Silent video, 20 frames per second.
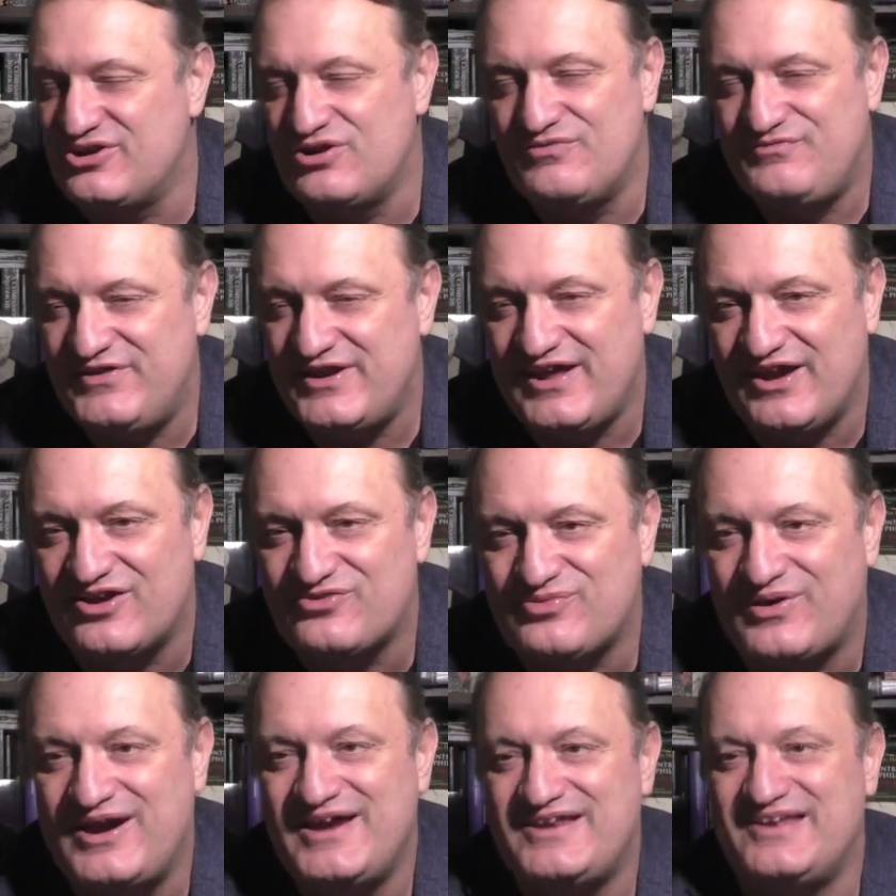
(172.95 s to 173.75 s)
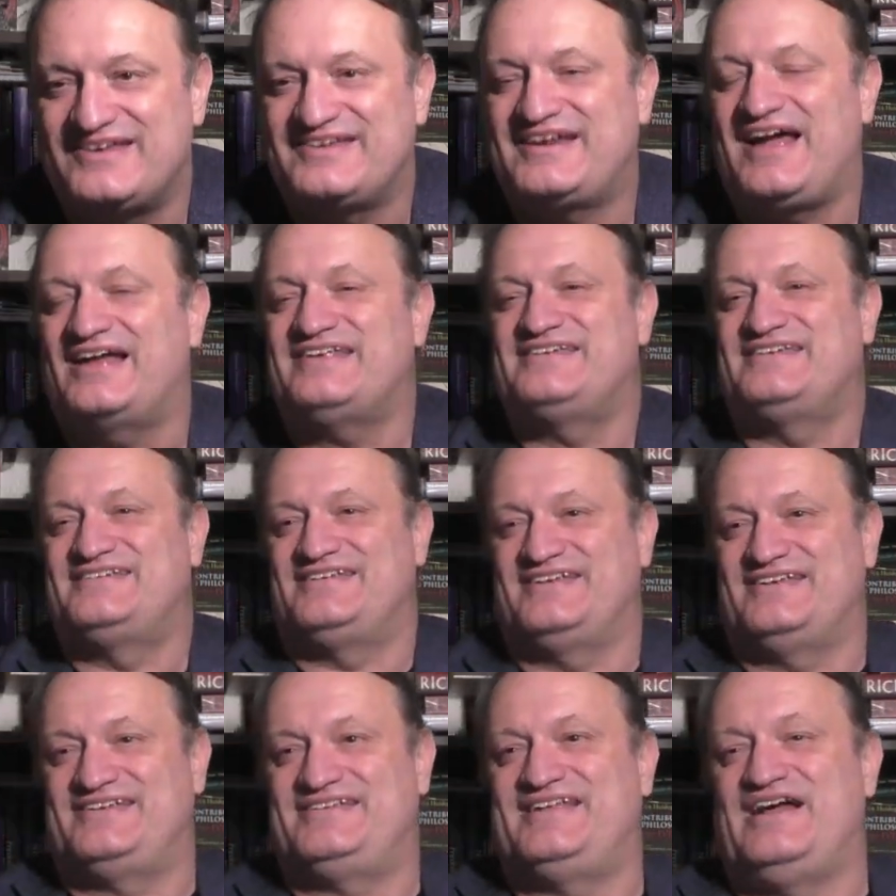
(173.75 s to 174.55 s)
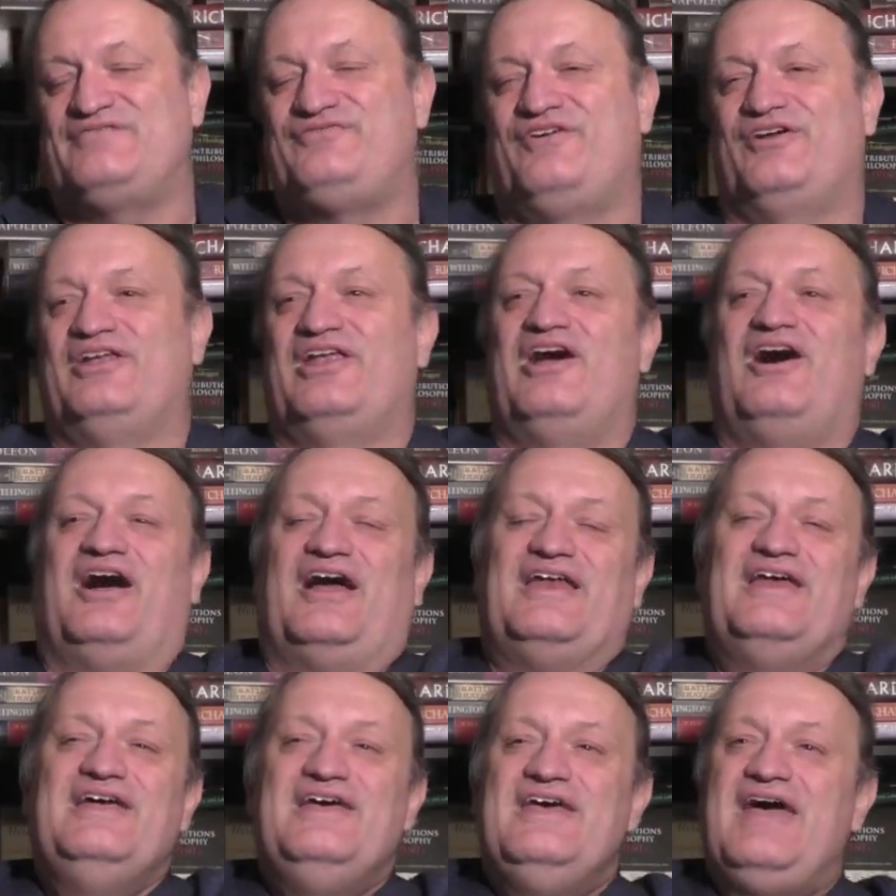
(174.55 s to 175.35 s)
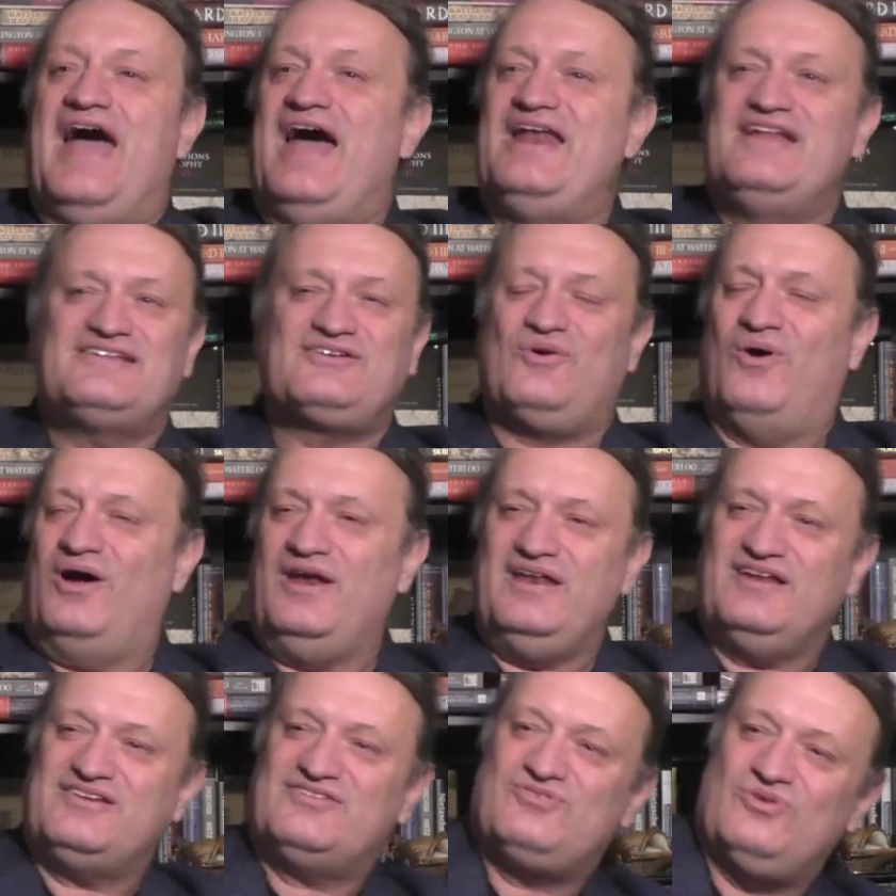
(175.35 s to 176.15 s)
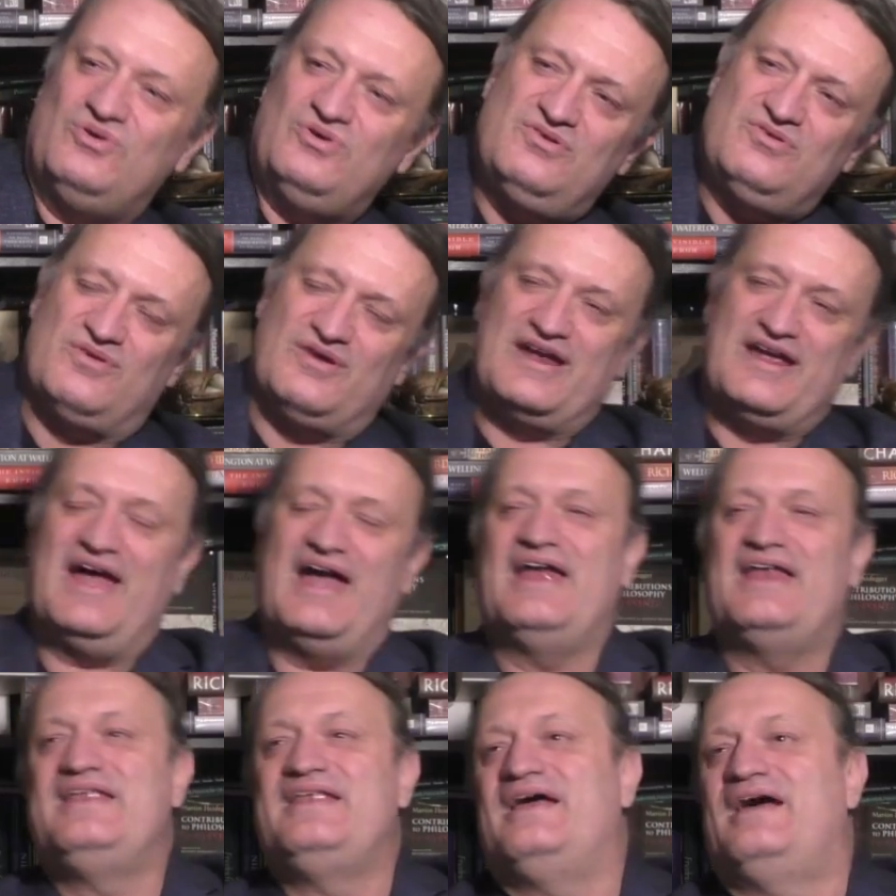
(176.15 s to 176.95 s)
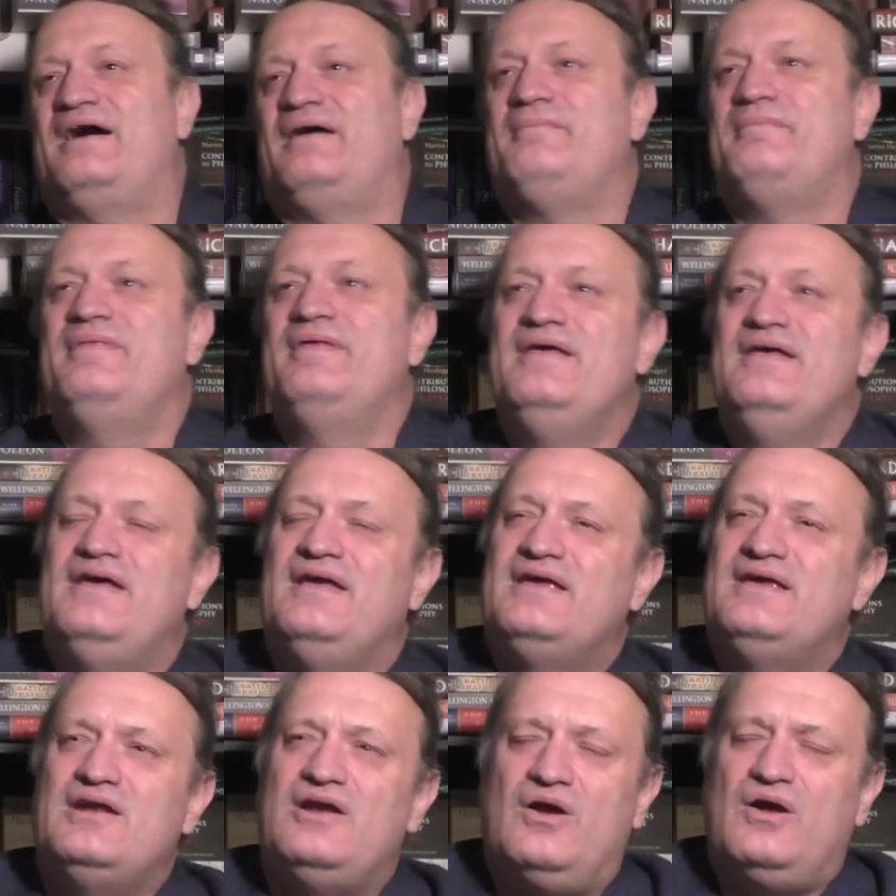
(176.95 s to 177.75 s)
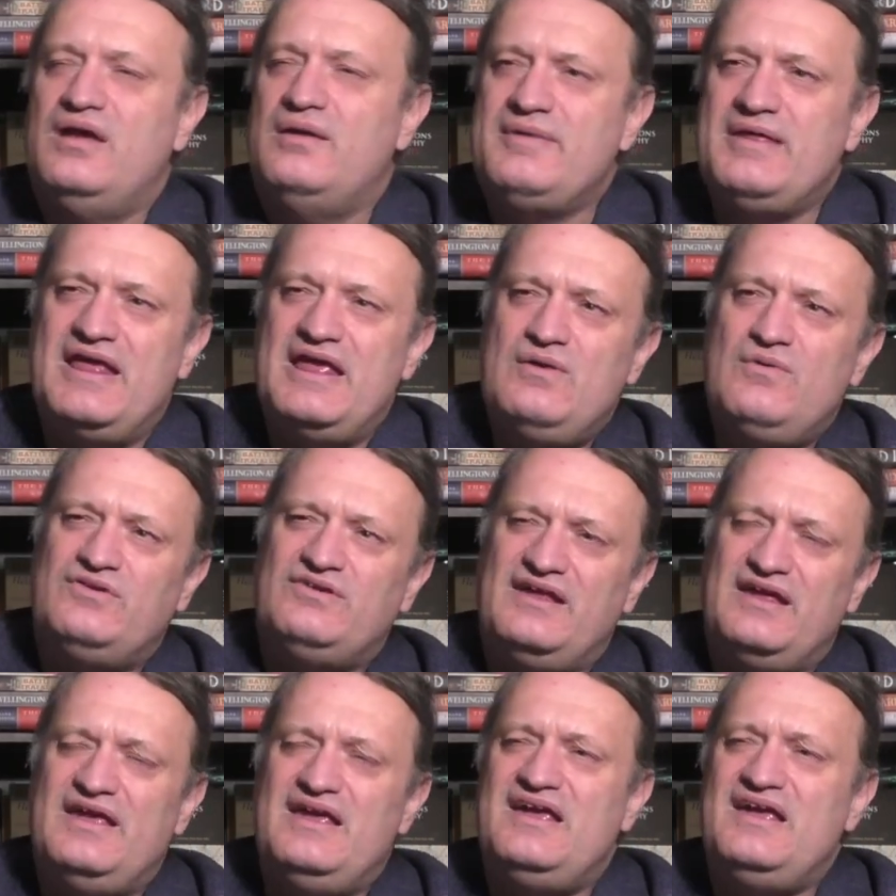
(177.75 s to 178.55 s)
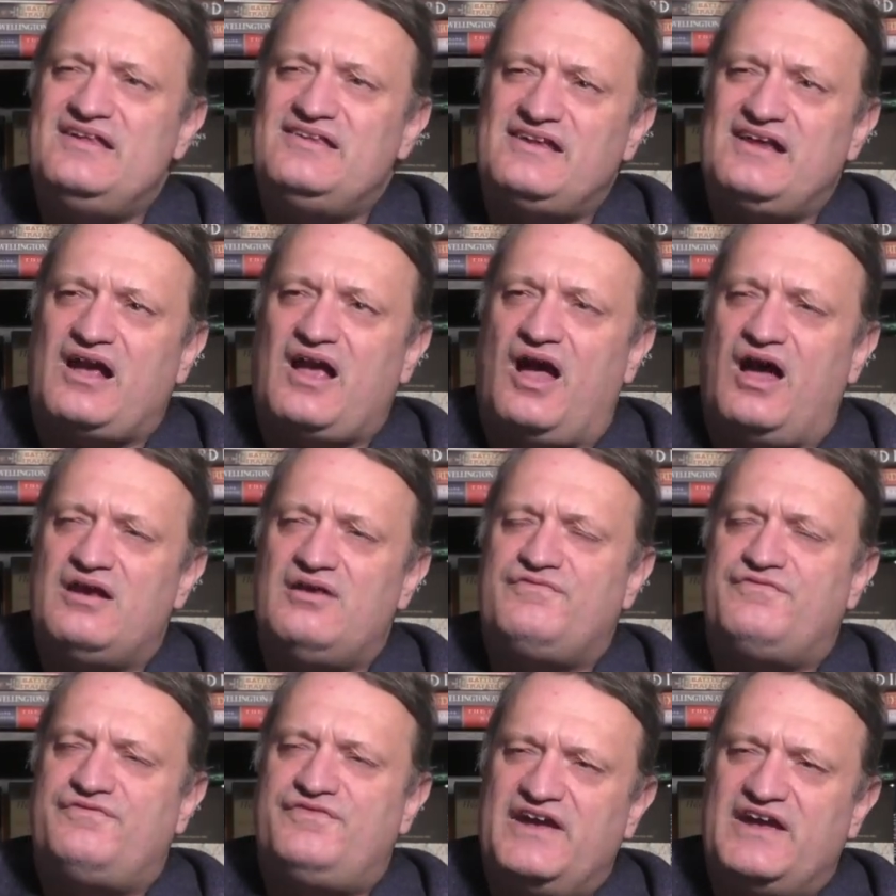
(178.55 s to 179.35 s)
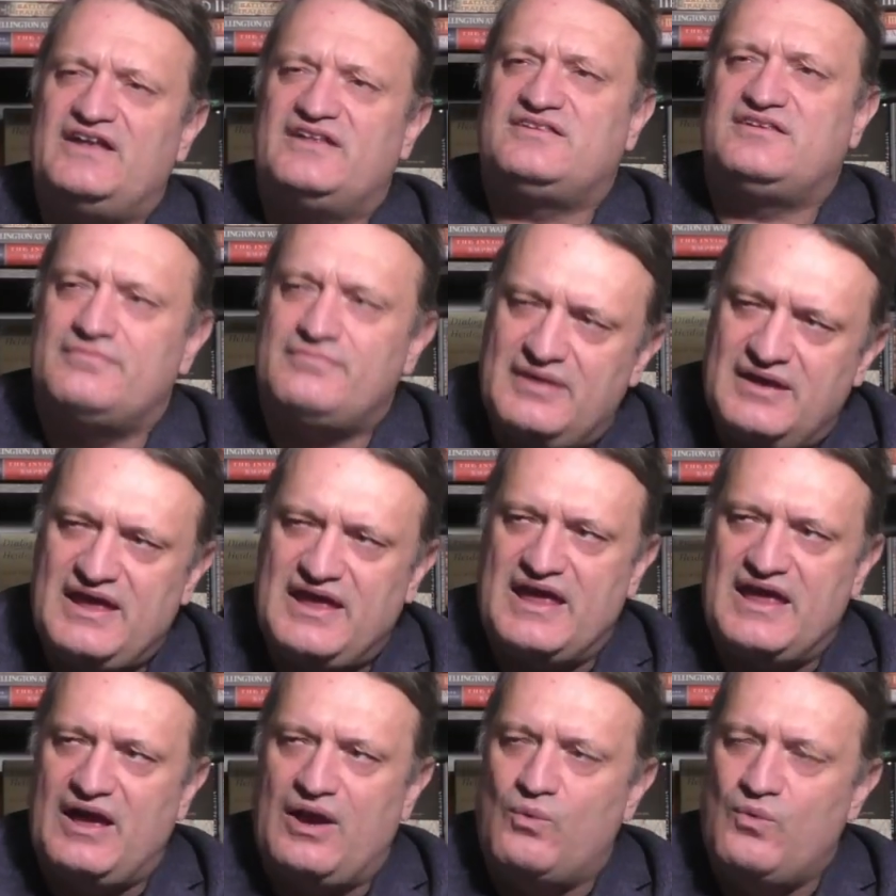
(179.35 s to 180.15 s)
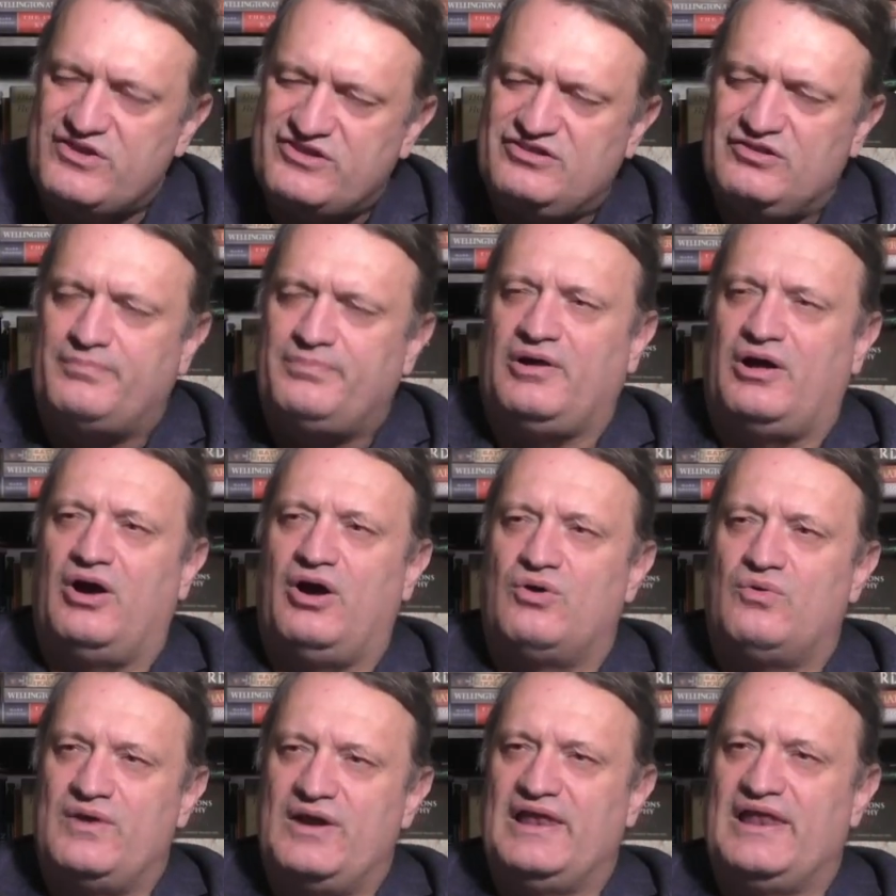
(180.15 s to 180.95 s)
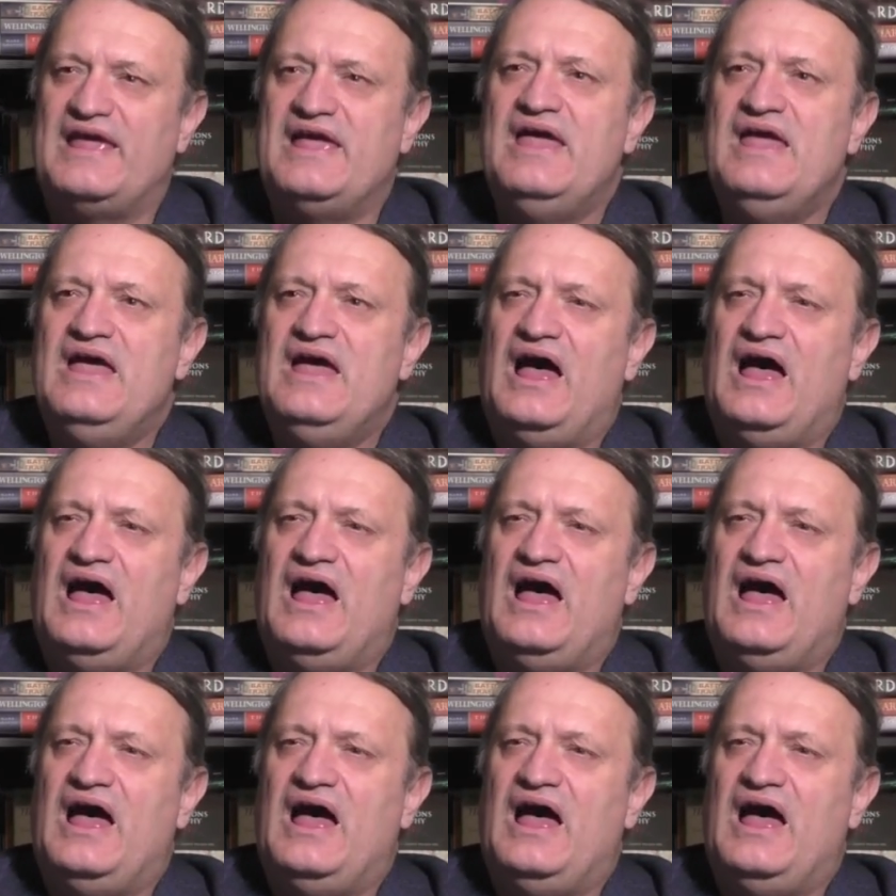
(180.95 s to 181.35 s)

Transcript: There are videos where he discusses this stuff online, and it's quite extraordinary. And um, you know, I mean, he was he is a kind of figure to me, a whistleblower, really.